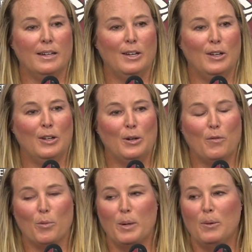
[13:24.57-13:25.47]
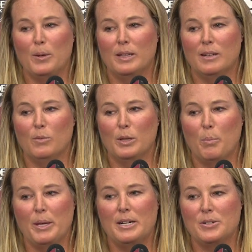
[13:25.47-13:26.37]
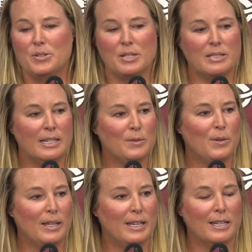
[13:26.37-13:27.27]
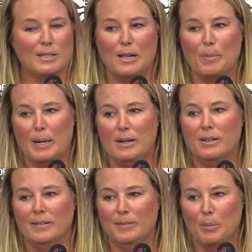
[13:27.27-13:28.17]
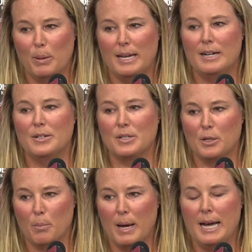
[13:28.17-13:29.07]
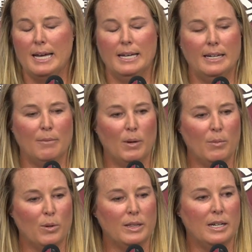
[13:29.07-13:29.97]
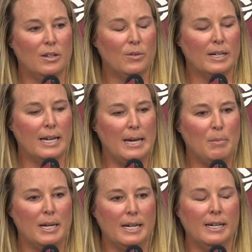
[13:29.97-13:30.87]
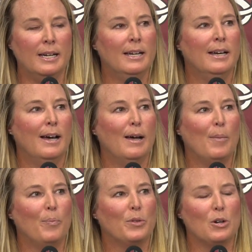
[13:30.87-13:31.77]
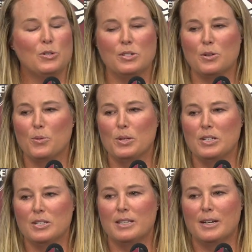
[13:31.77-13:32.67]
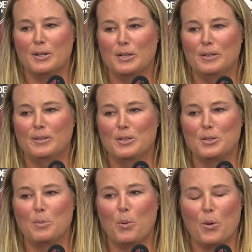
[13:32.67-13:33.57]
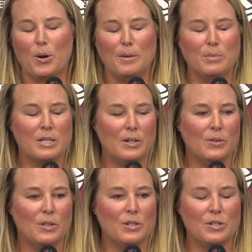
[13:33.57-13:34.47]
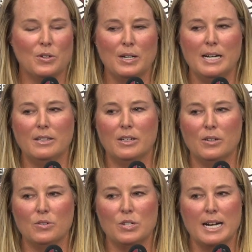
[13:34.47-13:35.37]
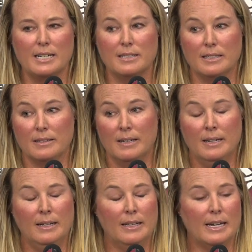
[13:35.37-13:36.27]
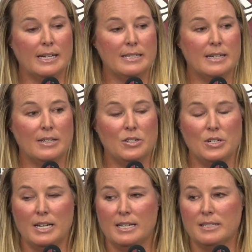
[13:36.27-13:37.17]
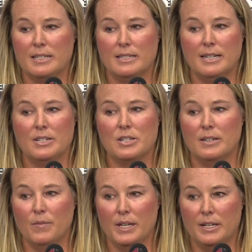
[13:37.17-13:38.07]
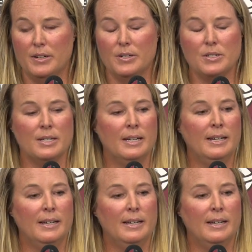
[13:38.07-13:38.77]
You know, for me, when the players are successful, I think it's all about the players and their buy-in and what they do on game day. Coaches are really just there to support them. So there's no doubt that Coach Jackson, like I said, she has the attention of the hitters.